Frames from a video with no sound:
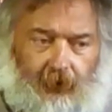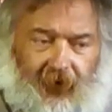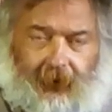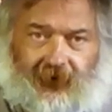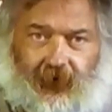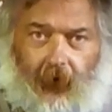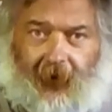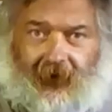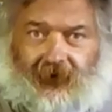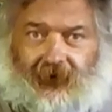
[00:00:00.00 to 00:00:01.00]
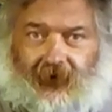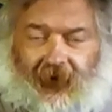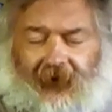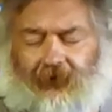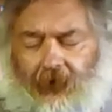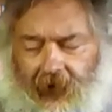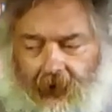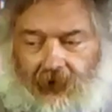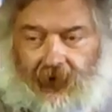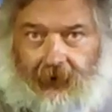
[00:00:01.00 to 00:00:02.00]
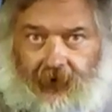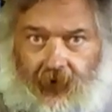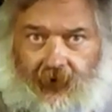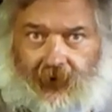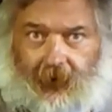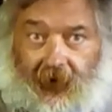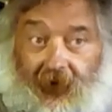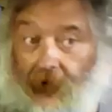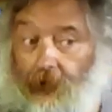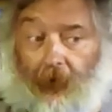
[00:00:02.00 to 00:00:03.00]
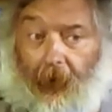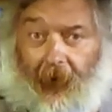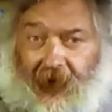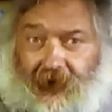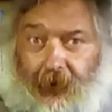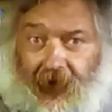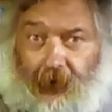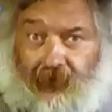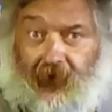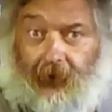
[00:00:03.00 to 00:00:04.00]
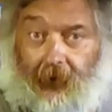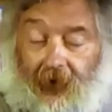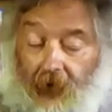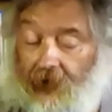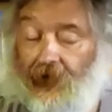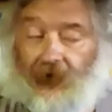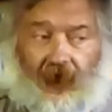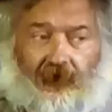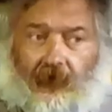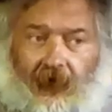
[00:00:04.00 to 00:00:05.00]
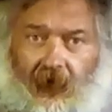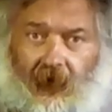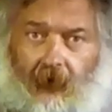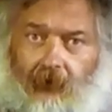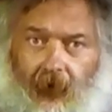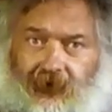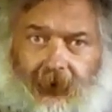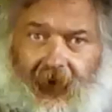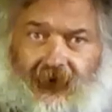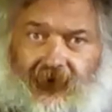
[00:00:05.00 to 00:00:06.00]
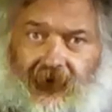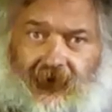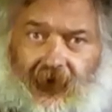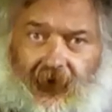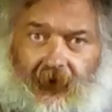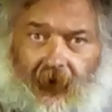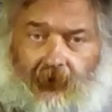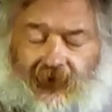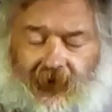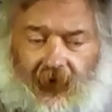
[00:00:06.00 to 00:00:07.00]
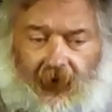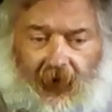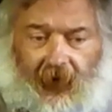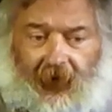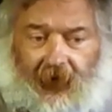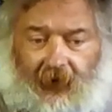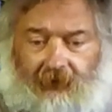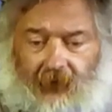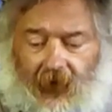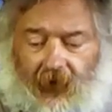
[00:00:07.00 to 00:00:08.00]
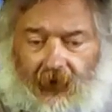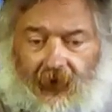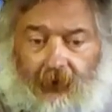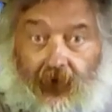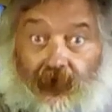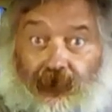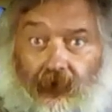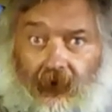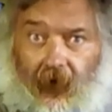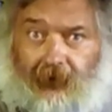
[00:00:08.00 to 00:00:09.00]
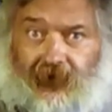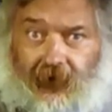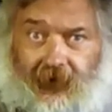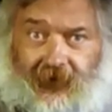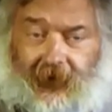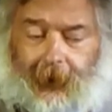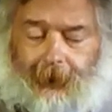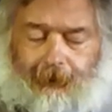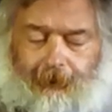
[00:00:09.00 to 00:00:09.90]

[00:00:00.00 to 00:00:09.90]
people's comments, and everybody was looking for old spec, and they were prepared to pay a premium, and I make no bones about it. It was a clear commercial opportunity.